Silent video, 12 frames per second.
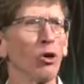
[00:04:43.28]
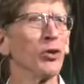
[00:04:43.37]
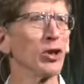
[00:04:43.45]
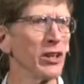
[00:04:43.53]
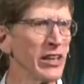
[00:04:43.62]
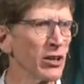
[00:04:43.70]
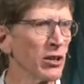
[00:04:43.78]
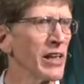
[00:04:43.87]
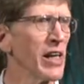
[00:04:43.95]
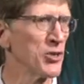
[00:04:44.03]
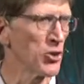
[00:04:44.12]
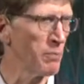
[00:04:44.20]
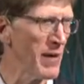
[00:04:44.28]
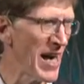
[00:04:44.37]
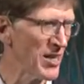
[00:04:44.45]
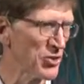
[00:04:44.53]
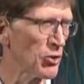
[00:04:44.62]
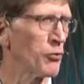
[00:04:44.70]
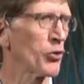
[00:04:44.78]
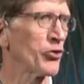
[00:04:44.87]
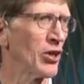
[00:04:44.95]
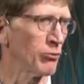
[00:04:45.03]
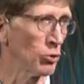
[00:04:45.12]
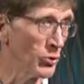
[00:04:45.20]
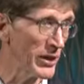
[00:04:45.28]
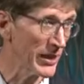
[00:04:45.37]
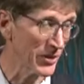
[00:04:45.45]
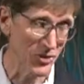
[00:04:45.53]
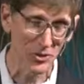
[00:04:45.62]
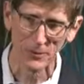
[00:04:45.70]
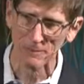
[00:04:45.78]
illegally as your pastor for several weeks.